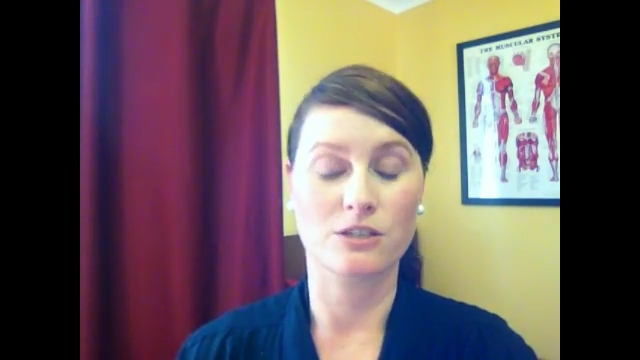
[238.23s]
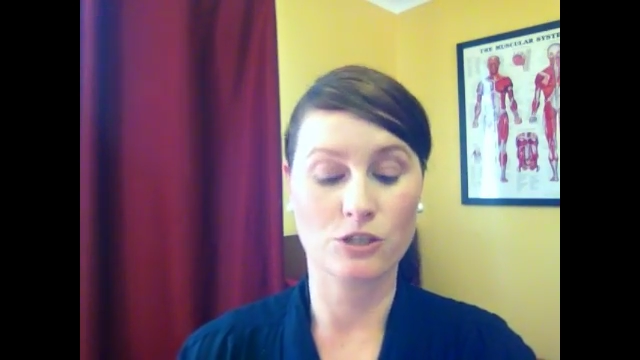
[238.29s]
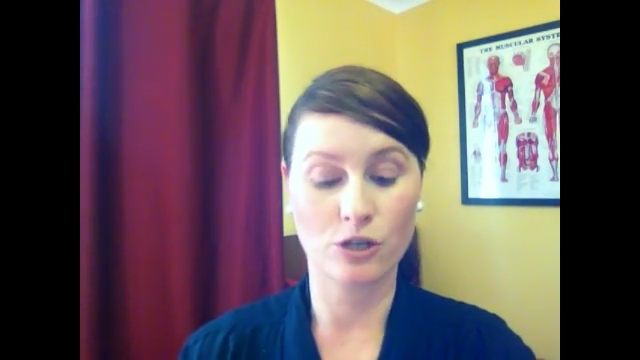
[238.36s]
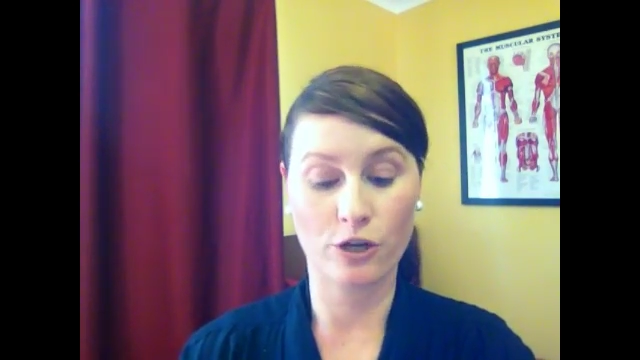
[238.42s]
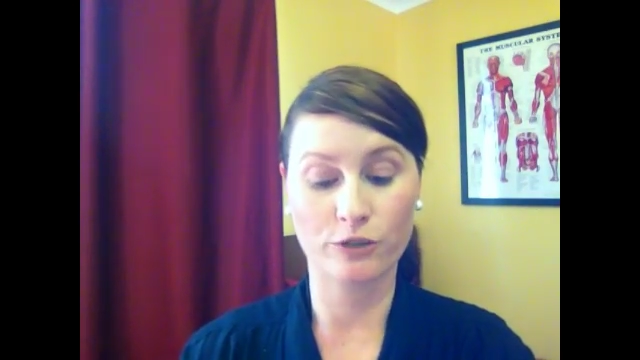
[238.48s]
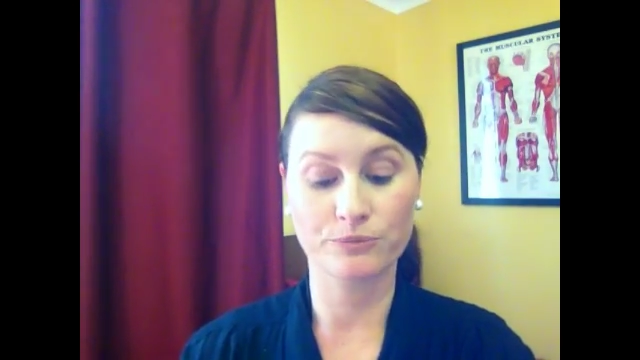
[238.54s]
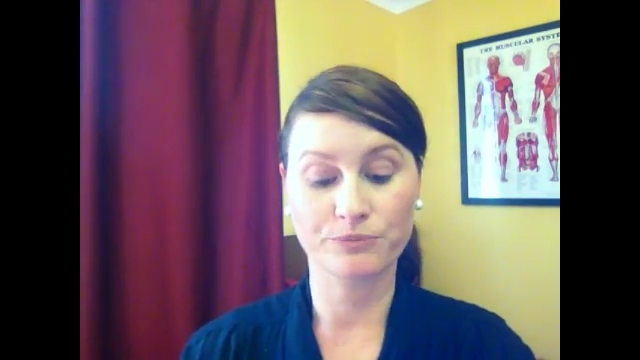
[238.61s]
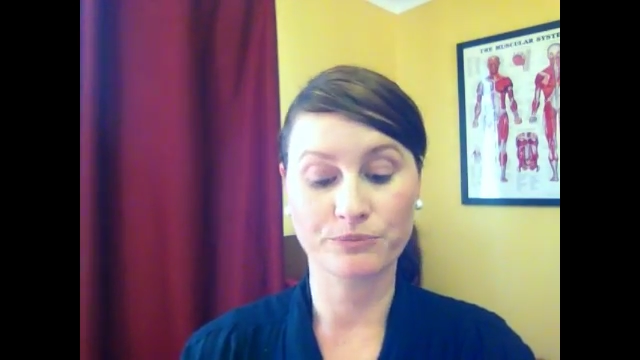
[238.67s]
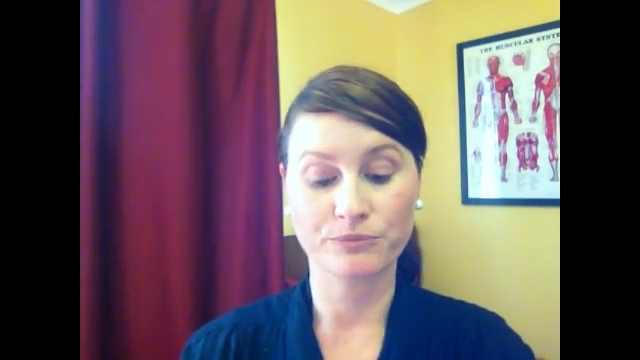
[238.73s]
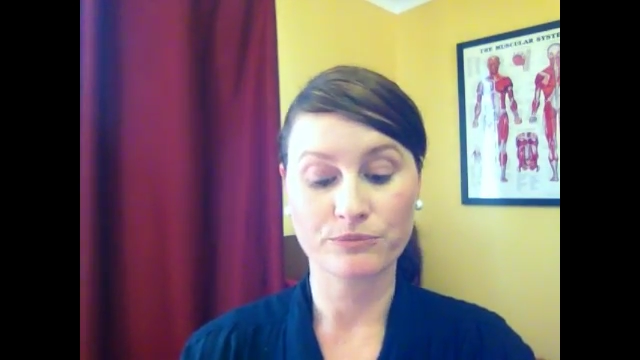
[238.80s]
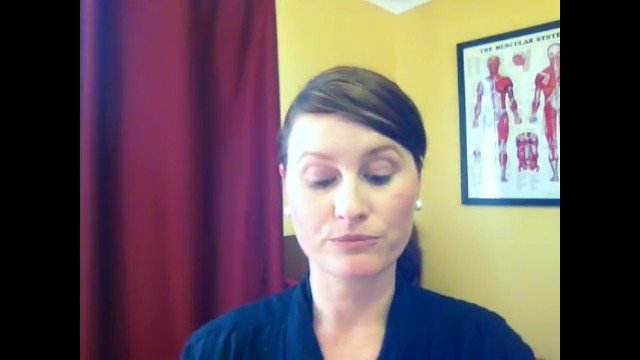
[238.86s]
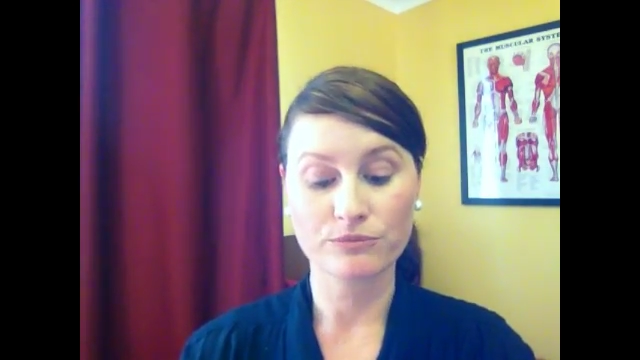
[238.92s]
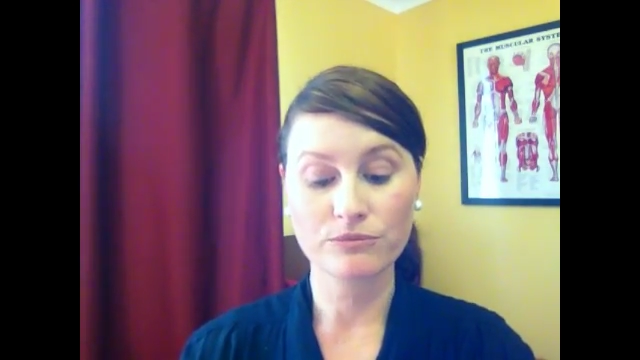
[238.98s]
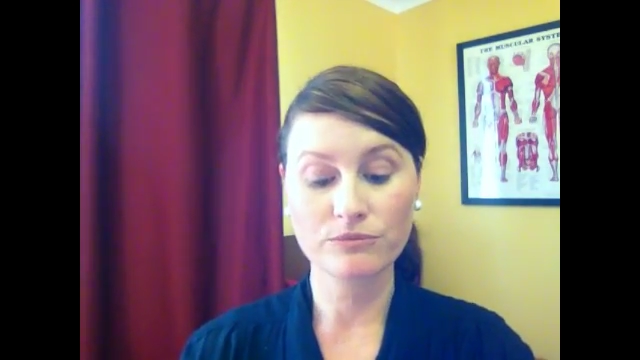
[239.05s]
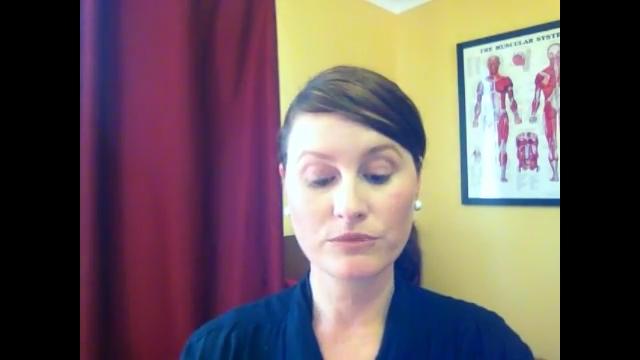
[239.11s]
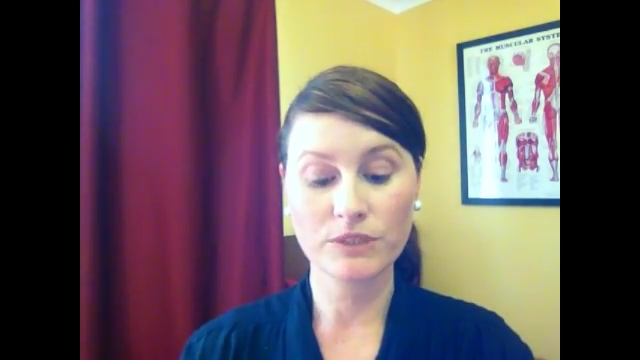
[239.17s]
So
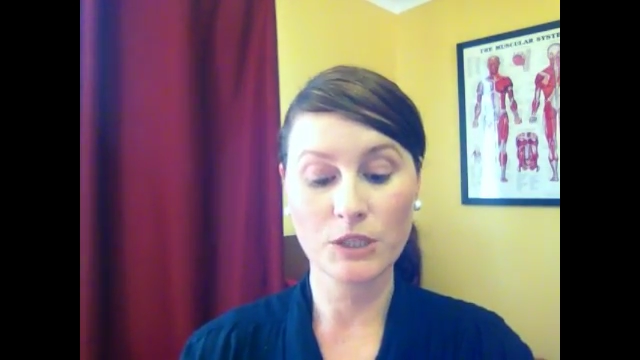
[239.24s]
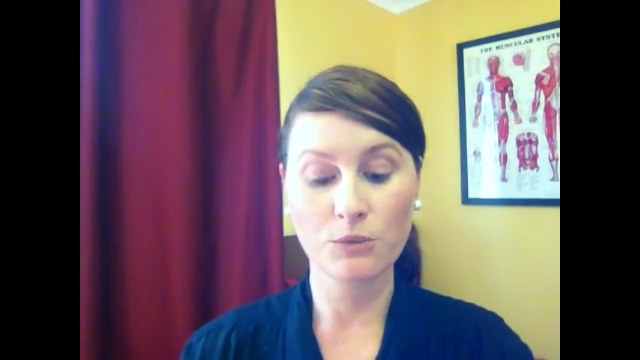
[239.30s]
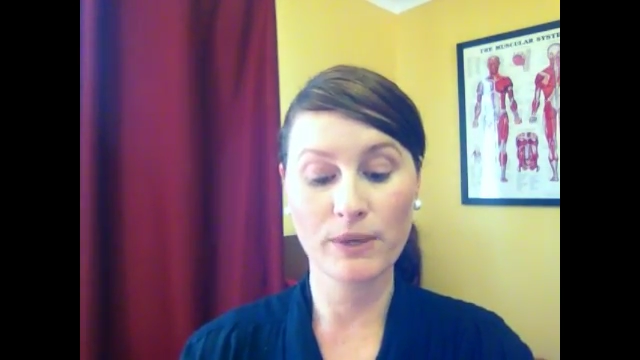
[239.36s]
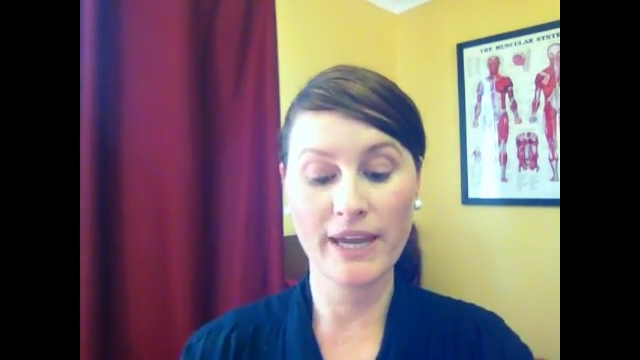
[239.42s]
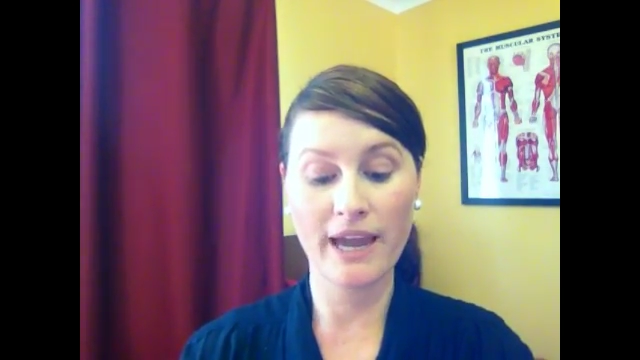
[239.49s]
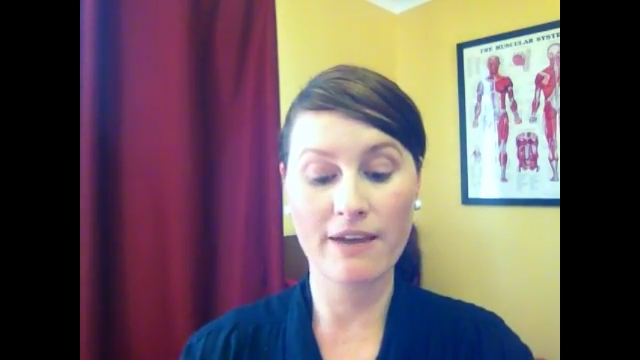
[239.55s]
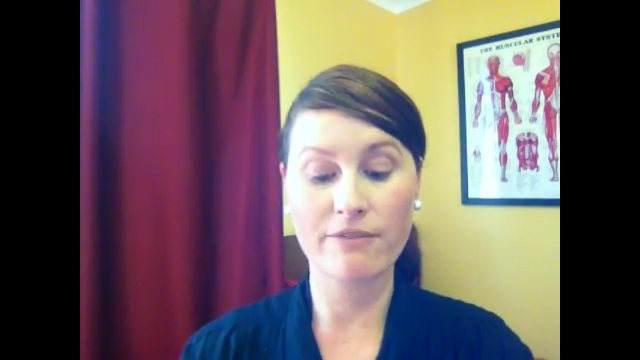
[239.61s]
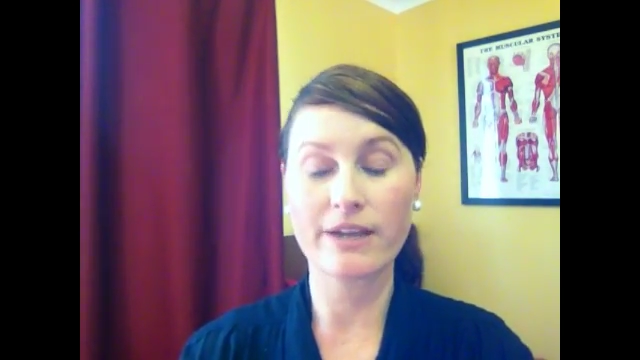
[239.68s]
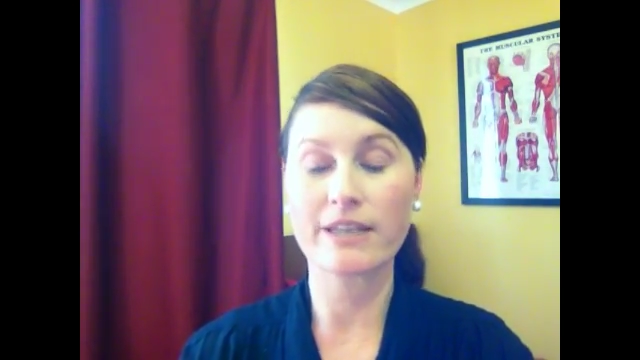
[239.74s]
we have